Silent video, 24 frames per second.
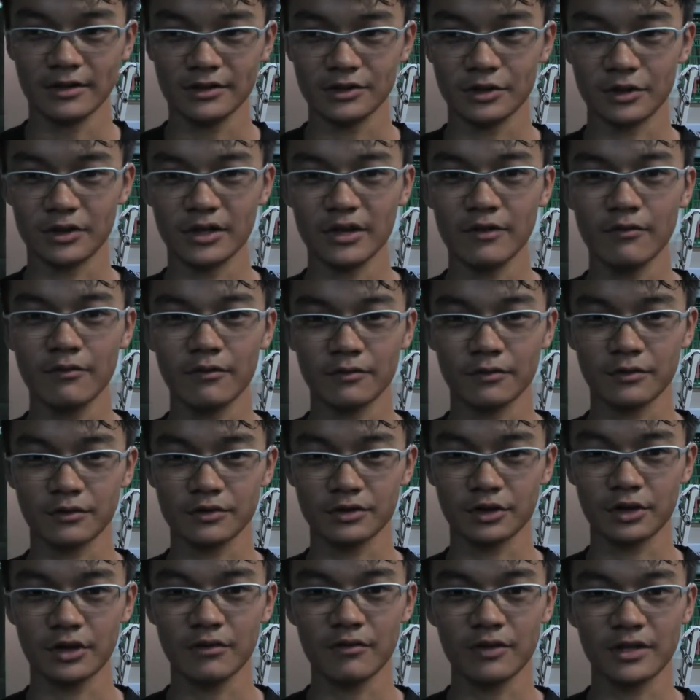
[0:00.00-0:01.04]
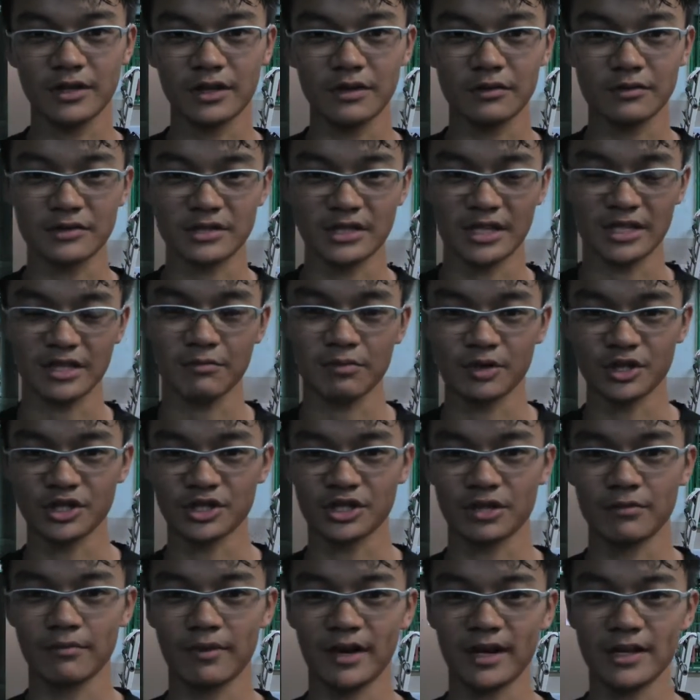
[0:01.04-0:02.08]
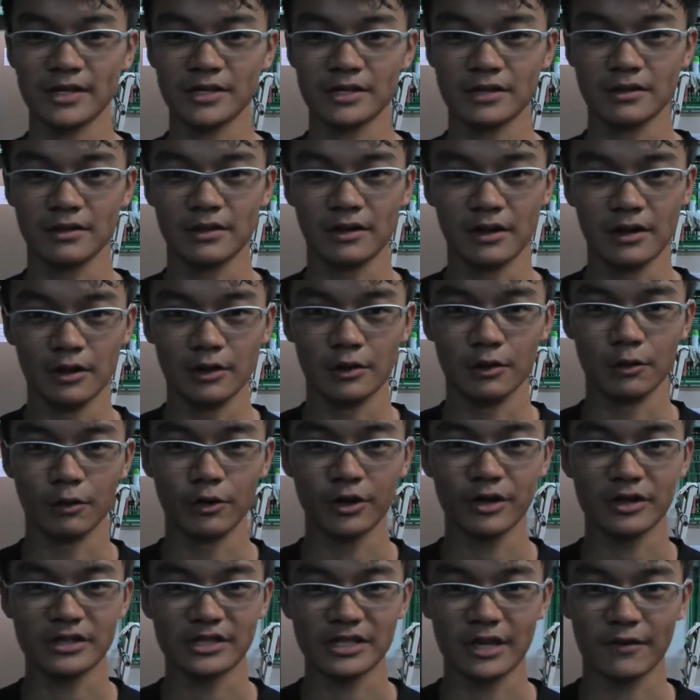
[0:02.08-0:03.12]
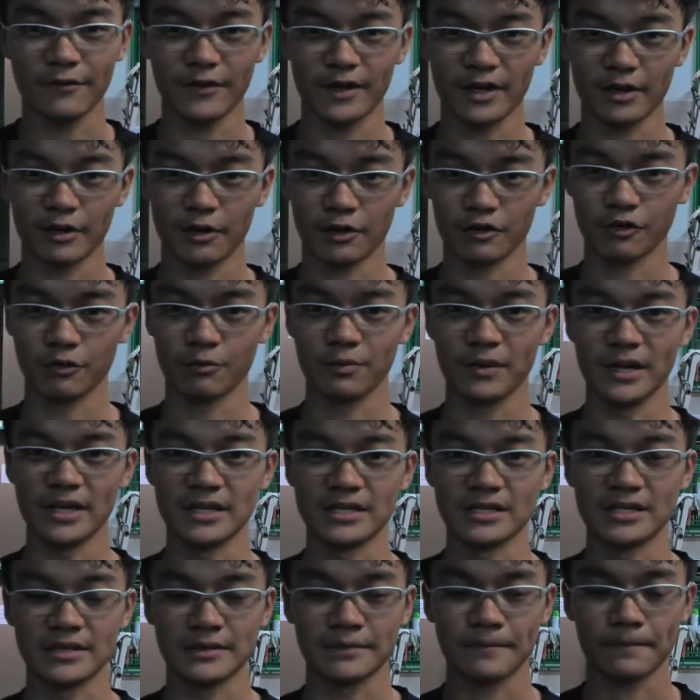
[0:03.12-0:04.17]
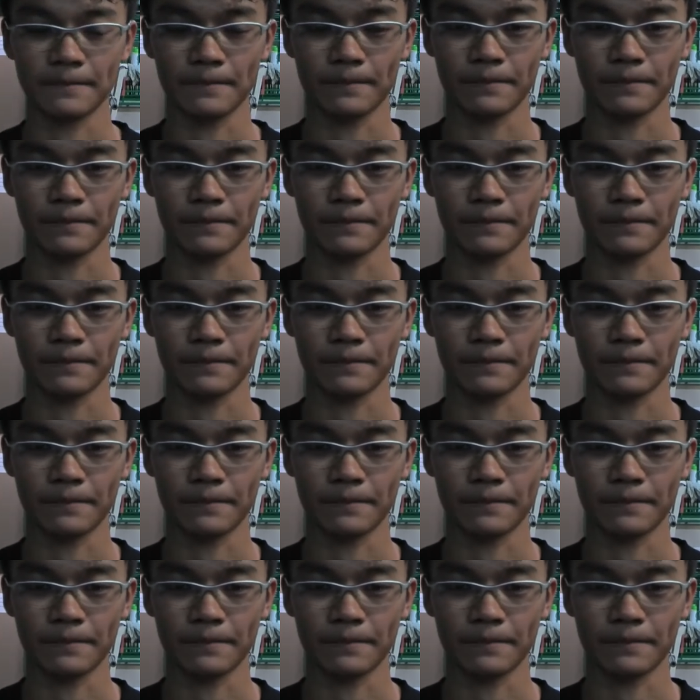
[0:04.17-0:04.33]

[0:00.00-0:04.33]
slowly return to starting position by lowering yourself at a controlled pace.